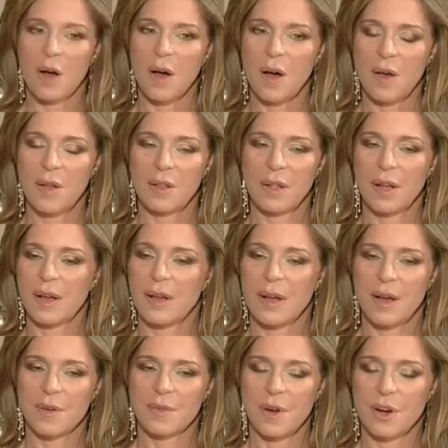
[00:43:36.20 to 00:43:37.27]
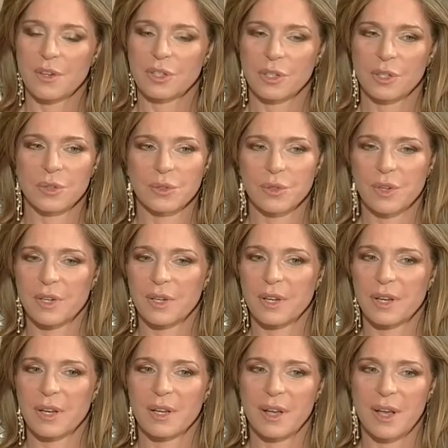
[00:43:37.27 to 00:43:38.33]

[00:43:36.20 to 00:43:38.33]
All of our children